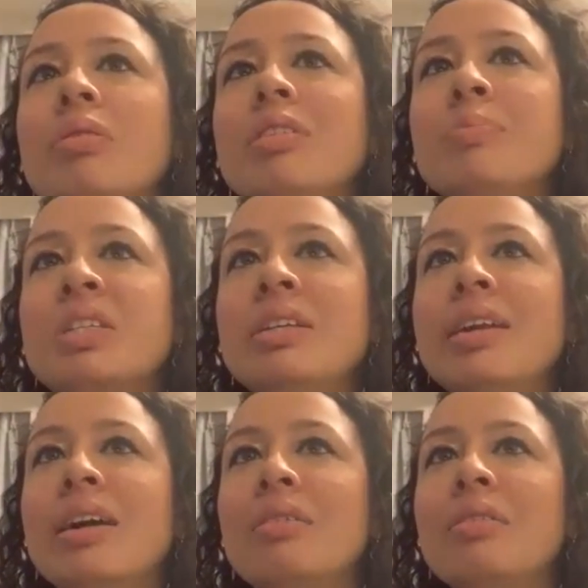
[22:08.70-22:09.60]
Especially
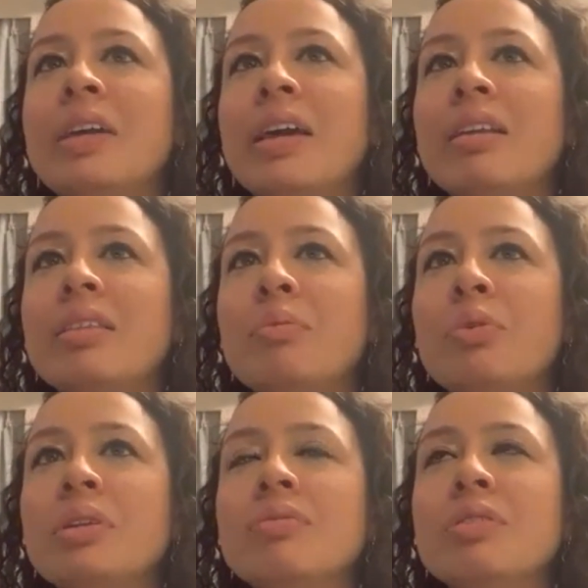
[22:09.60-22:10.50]
now, again, like
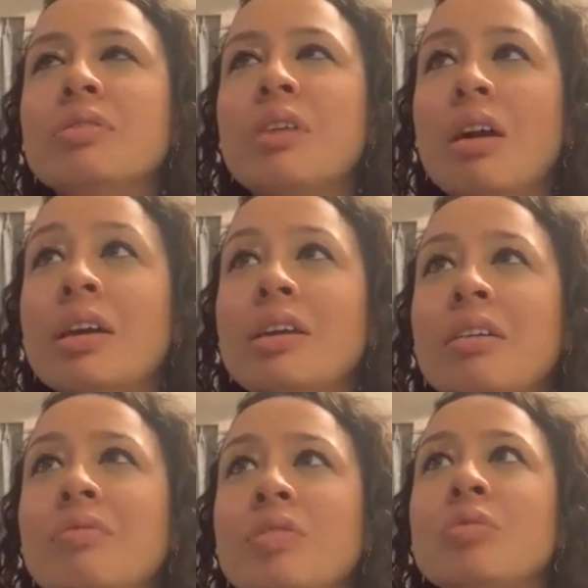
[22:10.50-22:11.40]
more interviews I
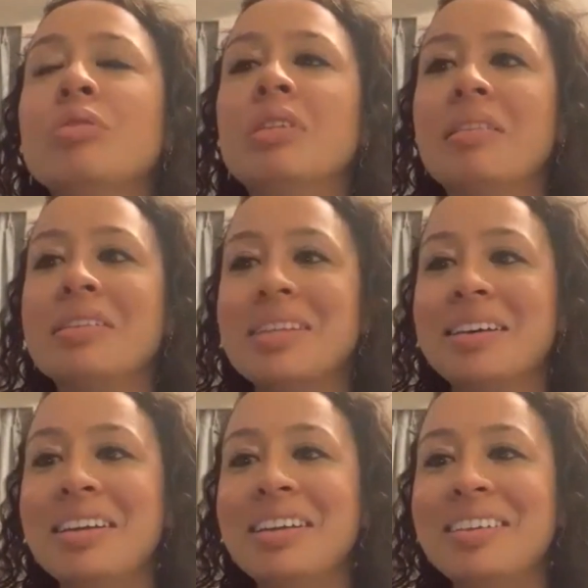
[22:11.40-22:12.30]
kind of do on the other
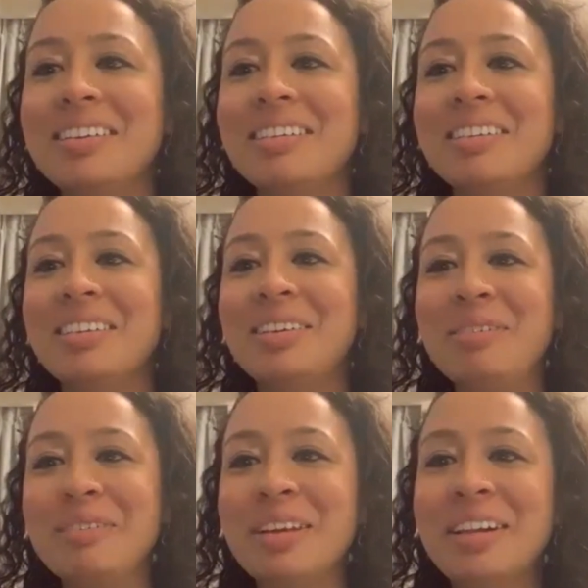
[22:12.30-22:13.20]
side.
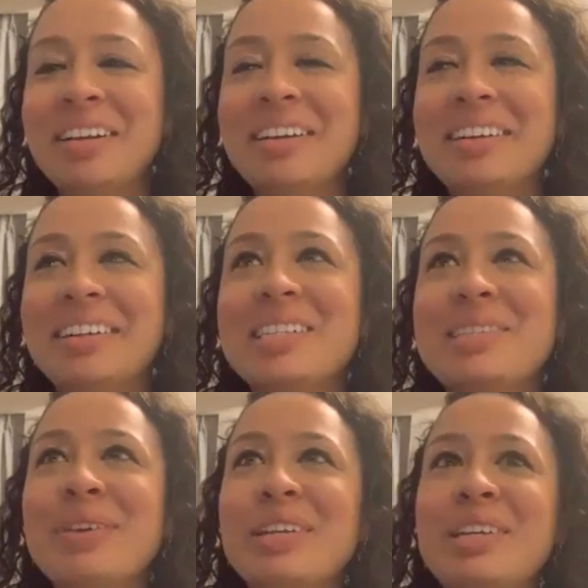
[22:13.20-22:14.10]
It's
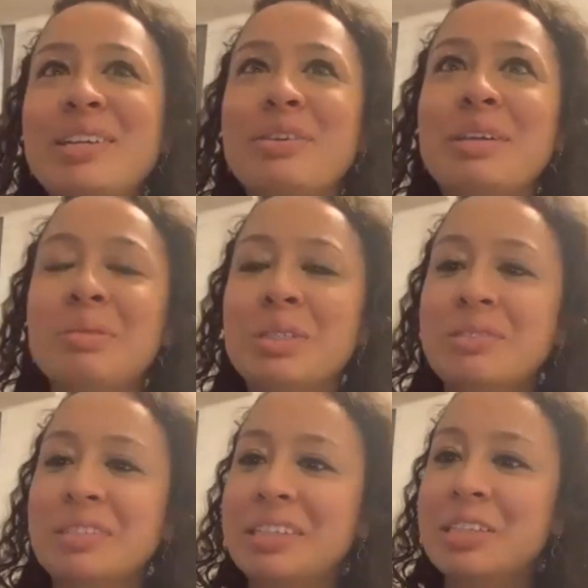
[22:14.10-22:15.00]
funny, you're able to
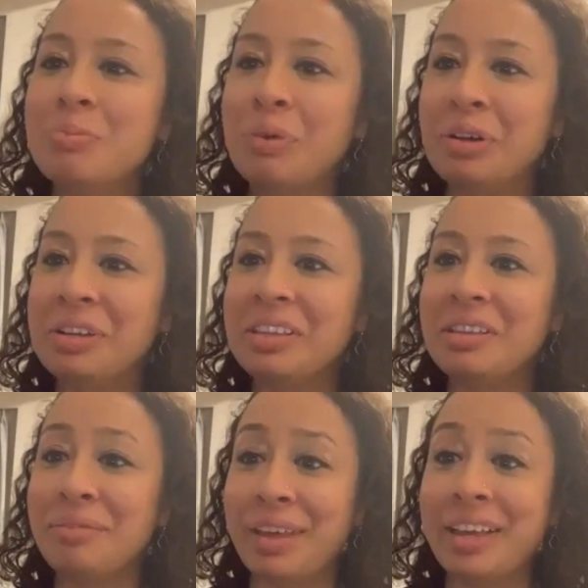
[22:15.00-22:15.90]
really spot
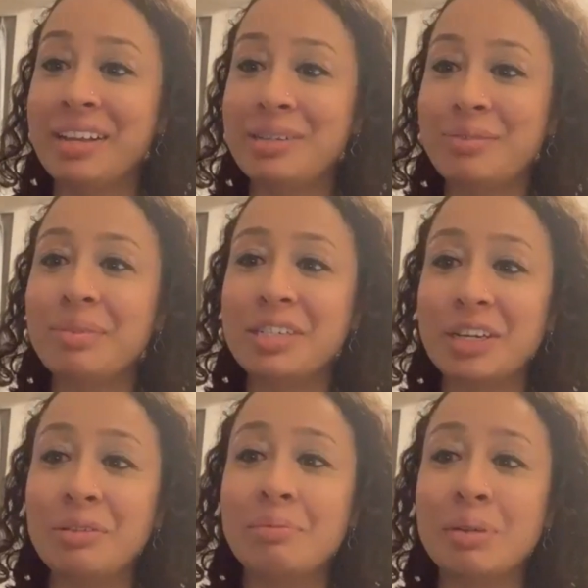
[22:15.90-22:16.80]
the fakes from the
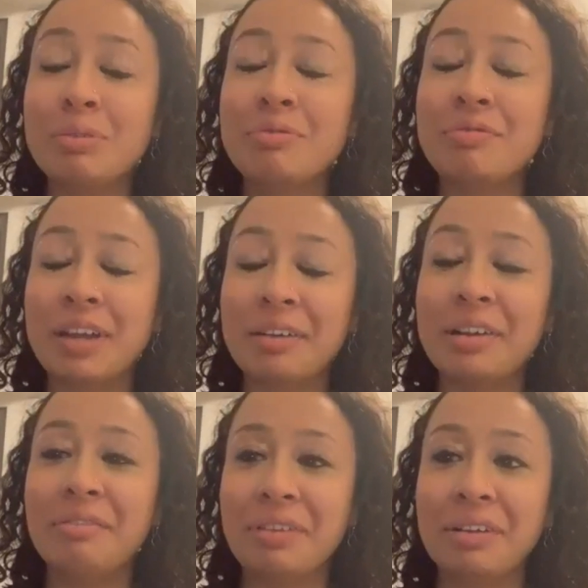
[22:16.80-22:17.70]
genuine people
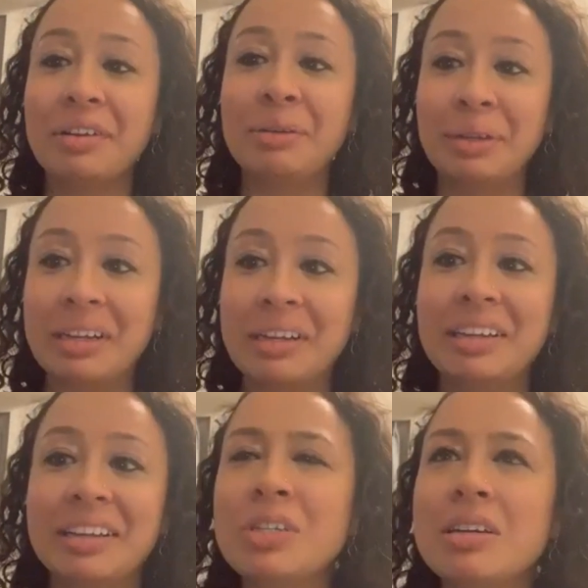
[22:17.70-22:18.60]
very, very
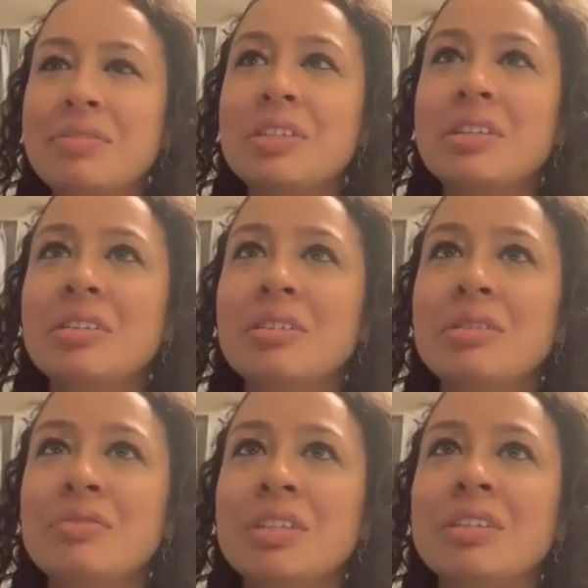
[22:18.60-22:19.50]
quickly. After
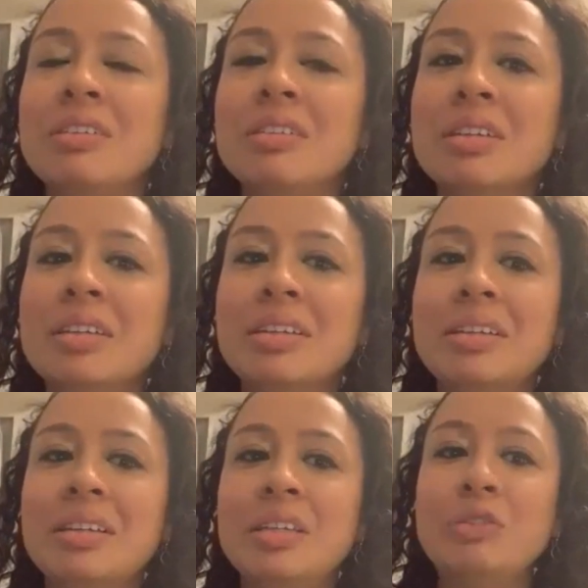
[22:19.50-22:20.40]
you've
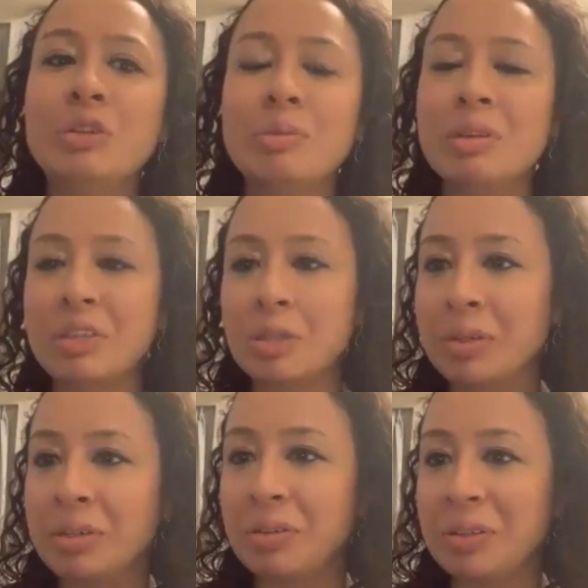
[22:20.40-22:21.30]
got a bit of
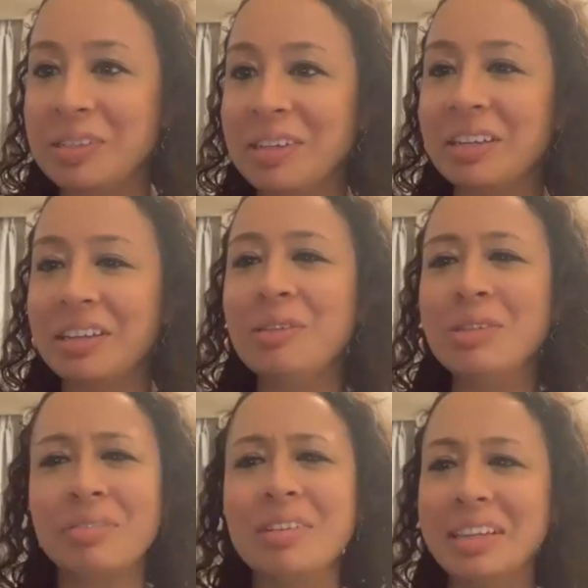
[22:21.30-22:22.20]
experience on your side, I think you
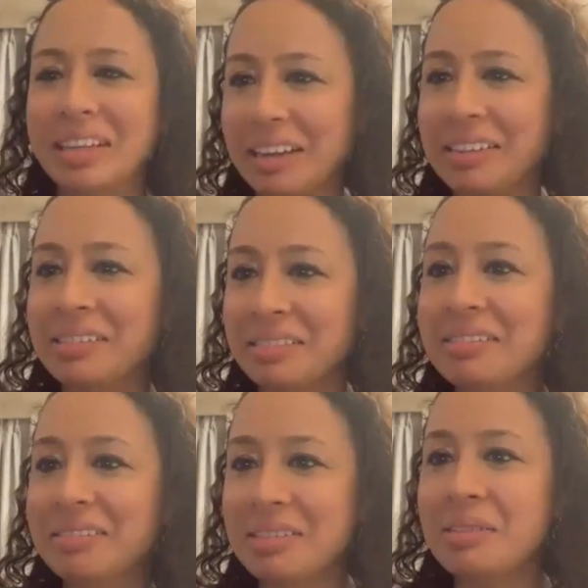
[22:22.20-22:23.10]
definitely can
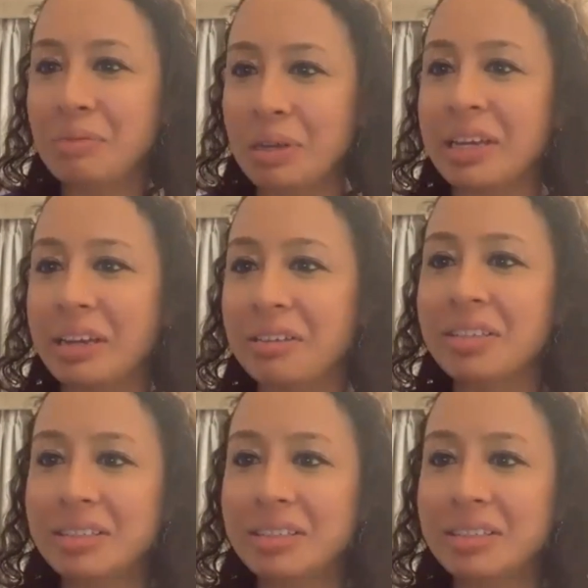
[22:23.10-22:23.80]
work it out.